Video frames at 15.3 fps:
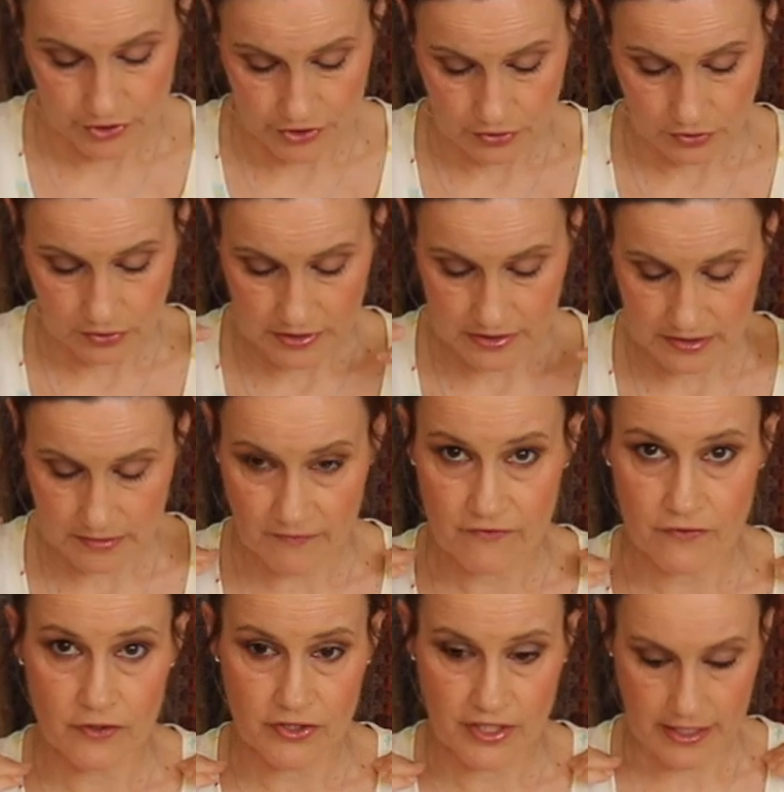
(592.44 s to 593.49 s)
the shoulders
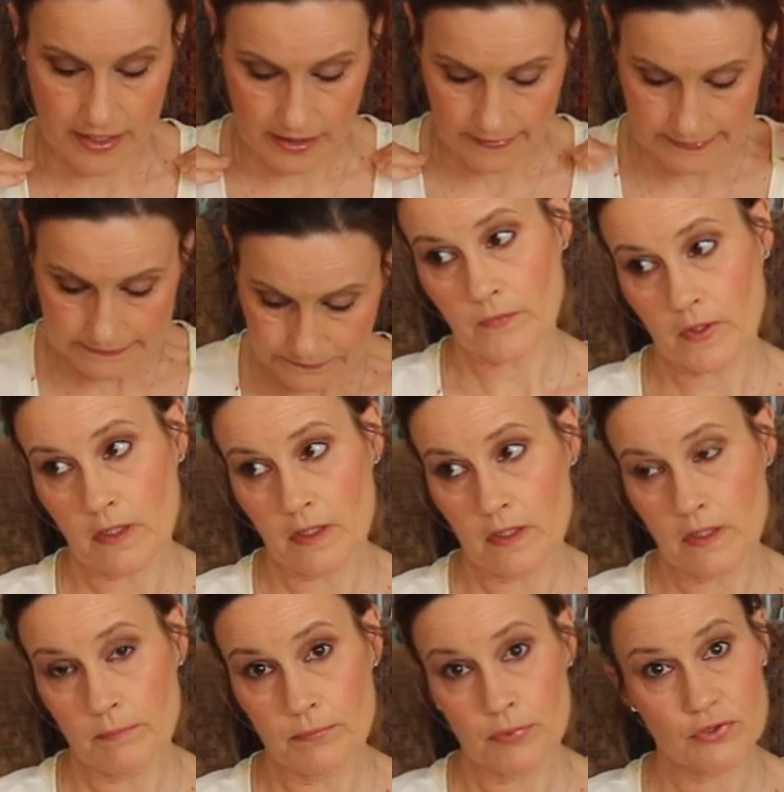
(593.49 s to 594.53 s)
further in.
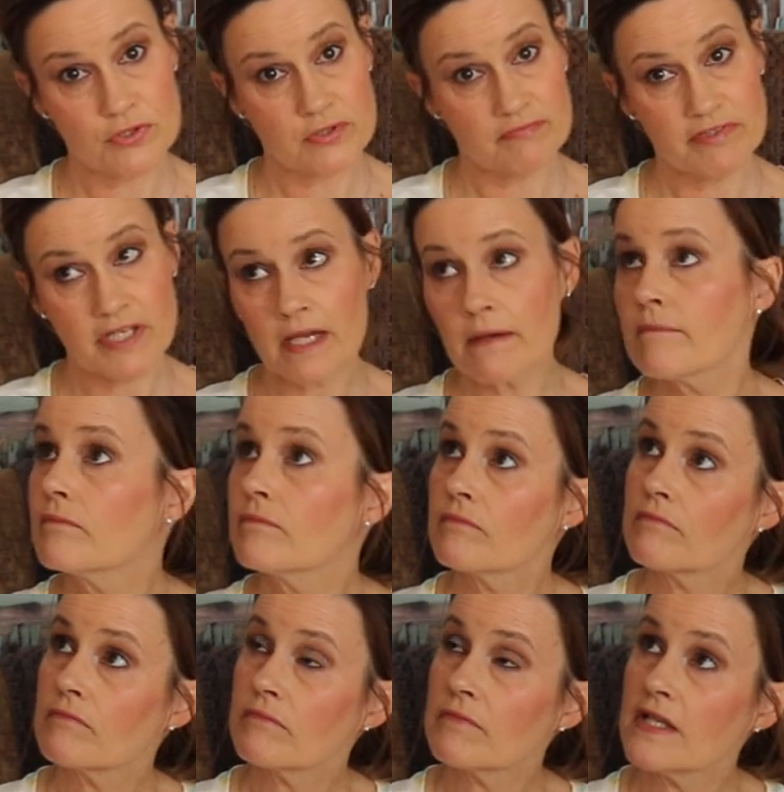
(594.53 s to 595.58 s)
But yeah,
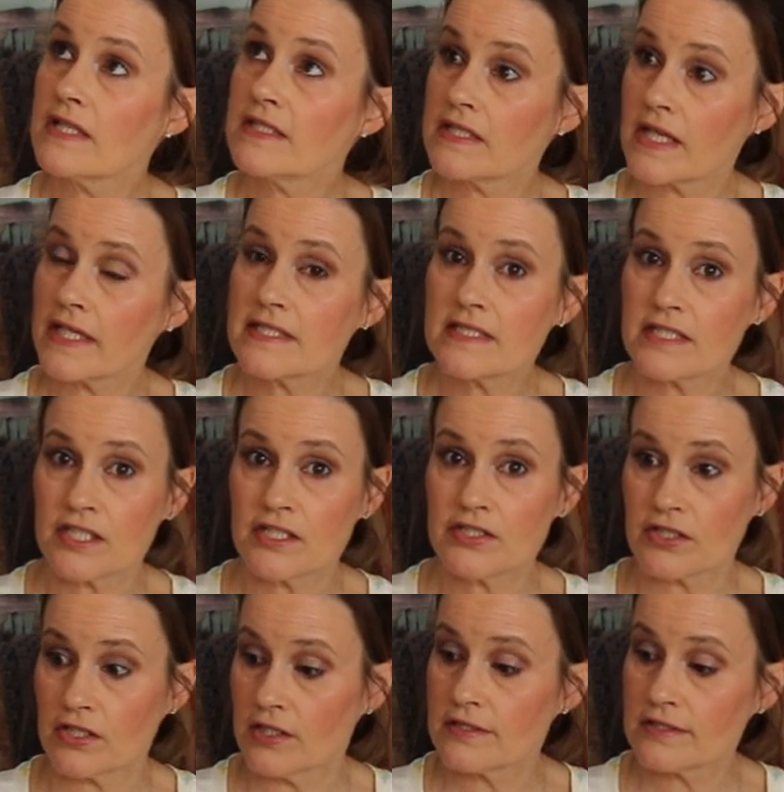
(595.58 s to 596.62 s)
it's a nice
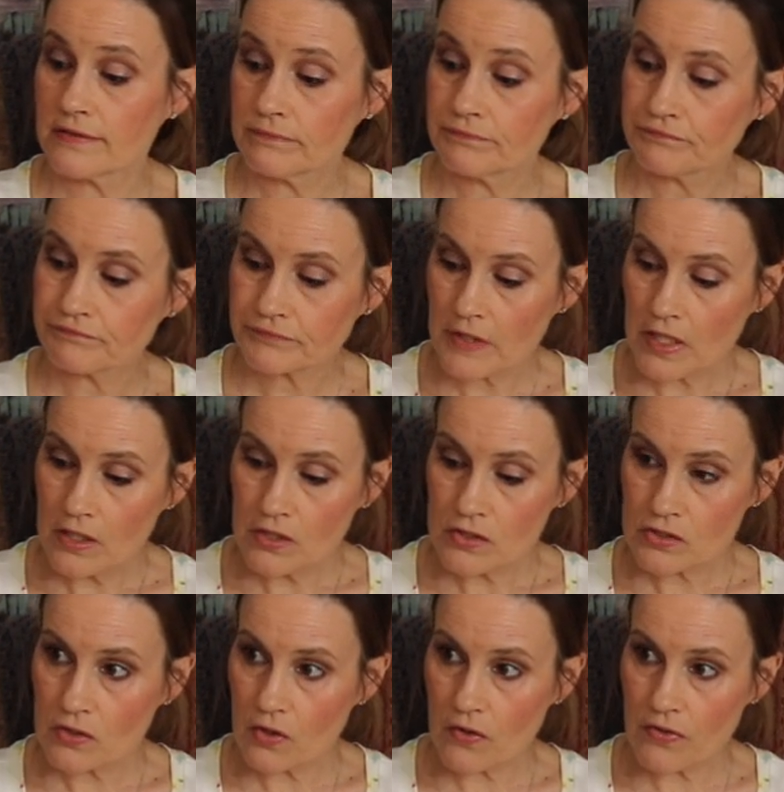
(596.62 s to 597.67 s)
t-shirt.
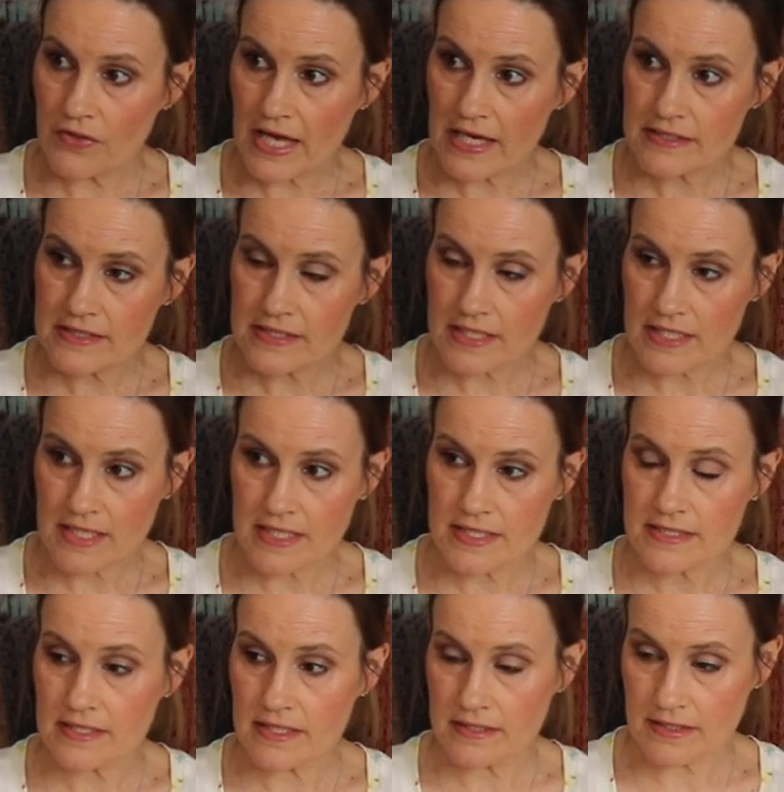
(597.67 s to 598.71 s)
So that
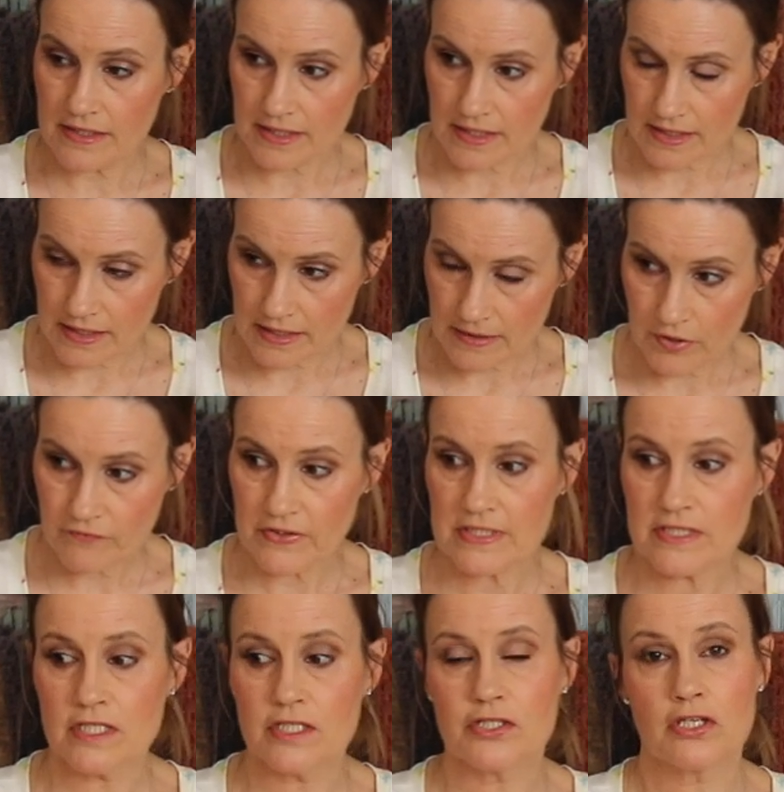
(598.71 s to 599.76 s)
is the
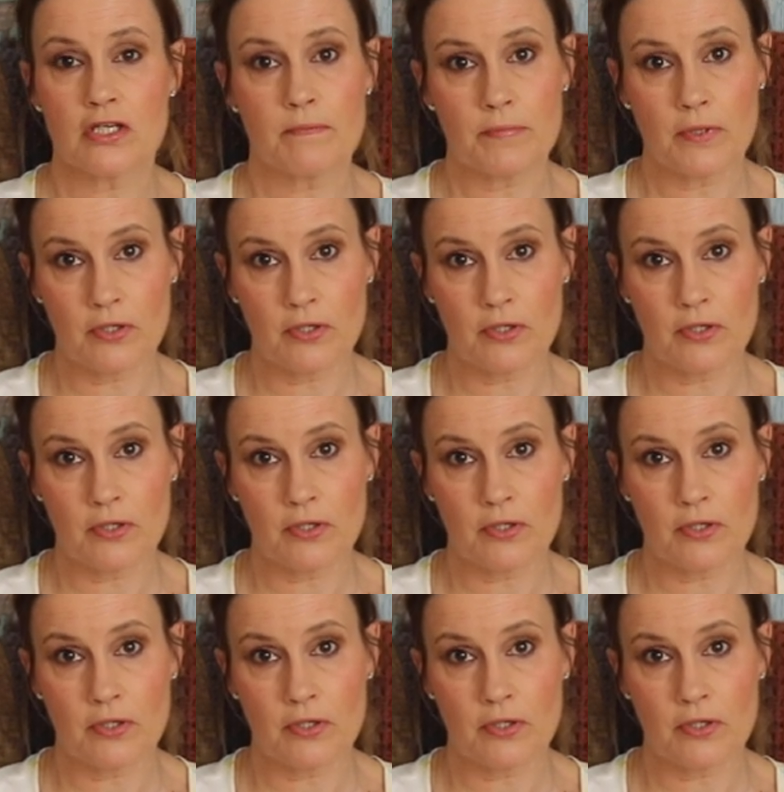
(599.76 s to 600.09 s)
boyfriend t-shirt